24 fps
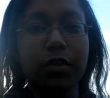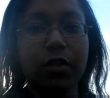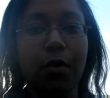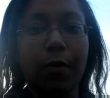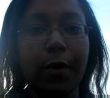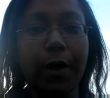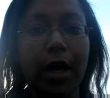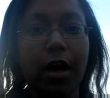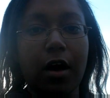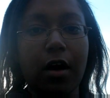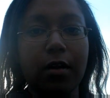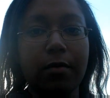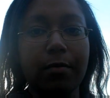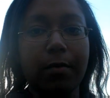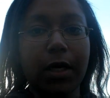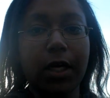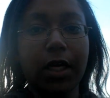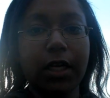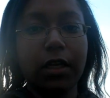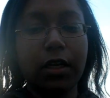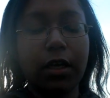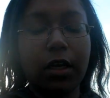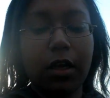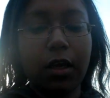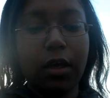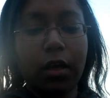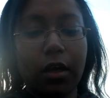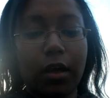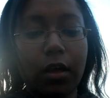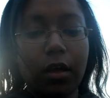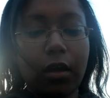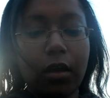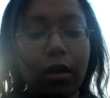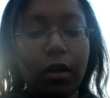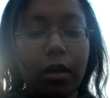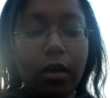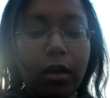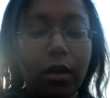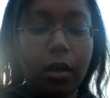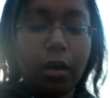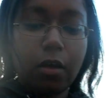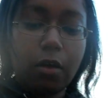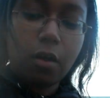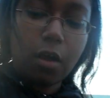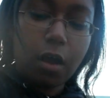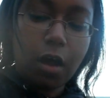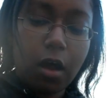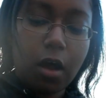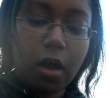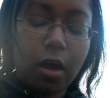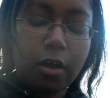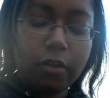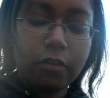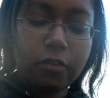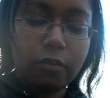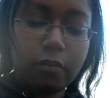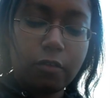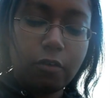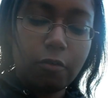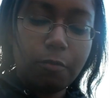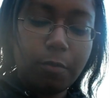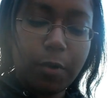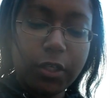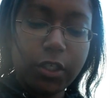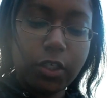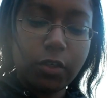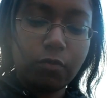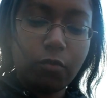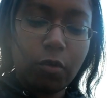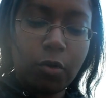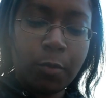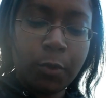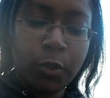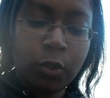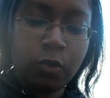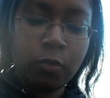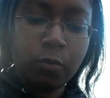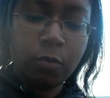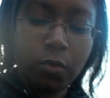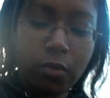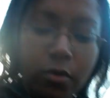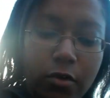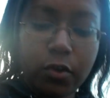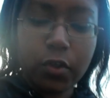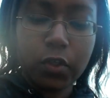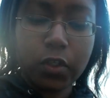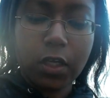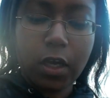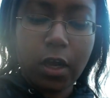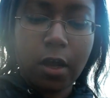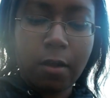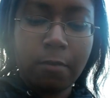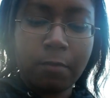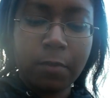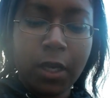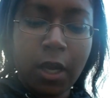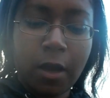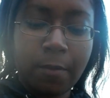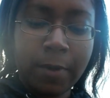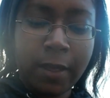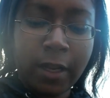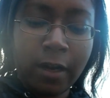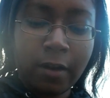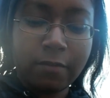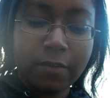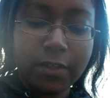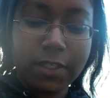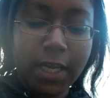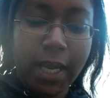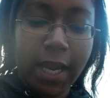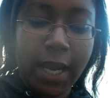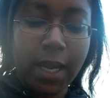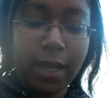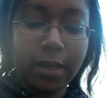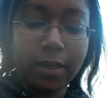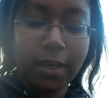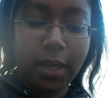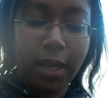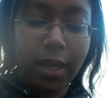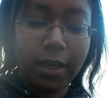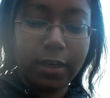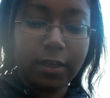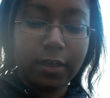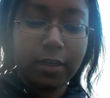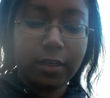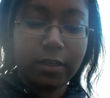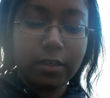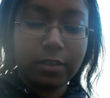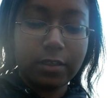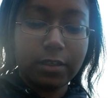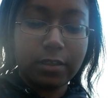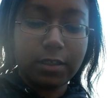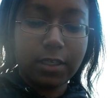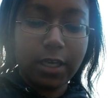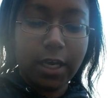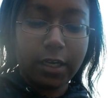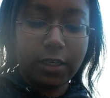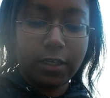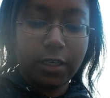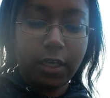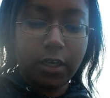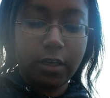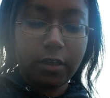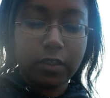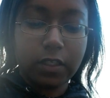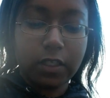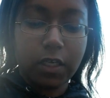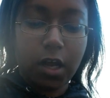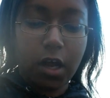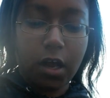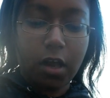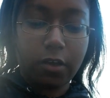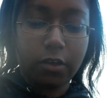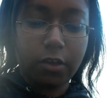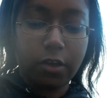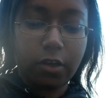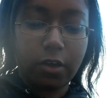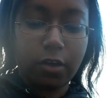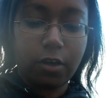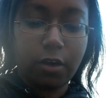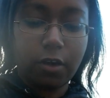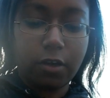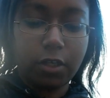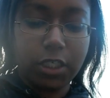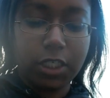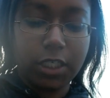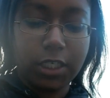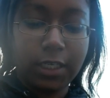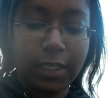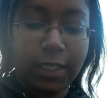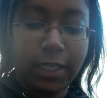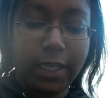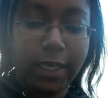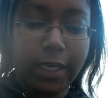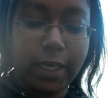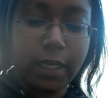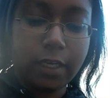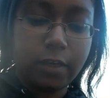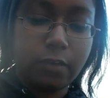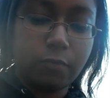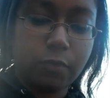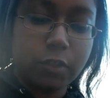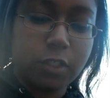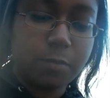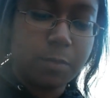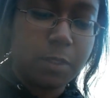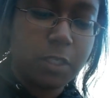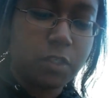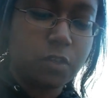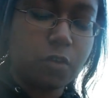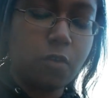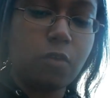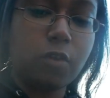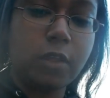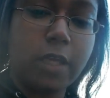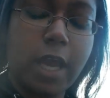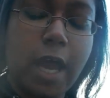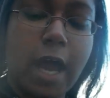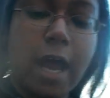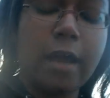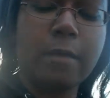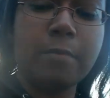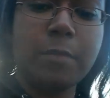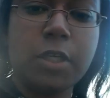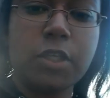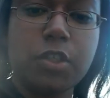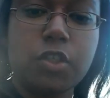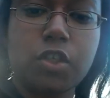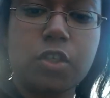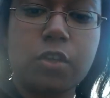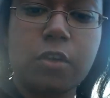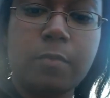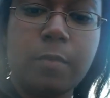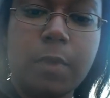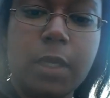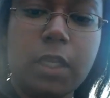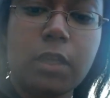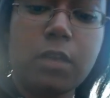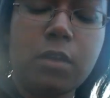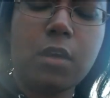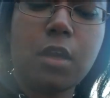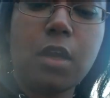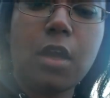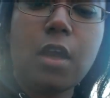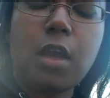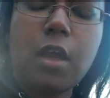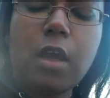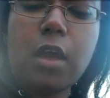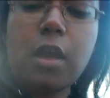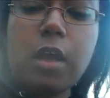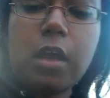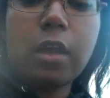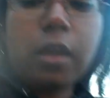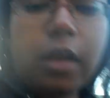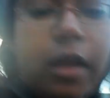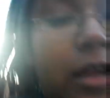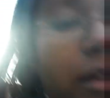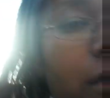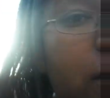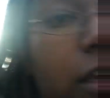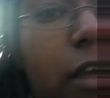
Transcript: going on, but there are a bunch of Roman numerals coming out of his hand, and his technique is called Kirchenlade, which means Holy Heim in German. And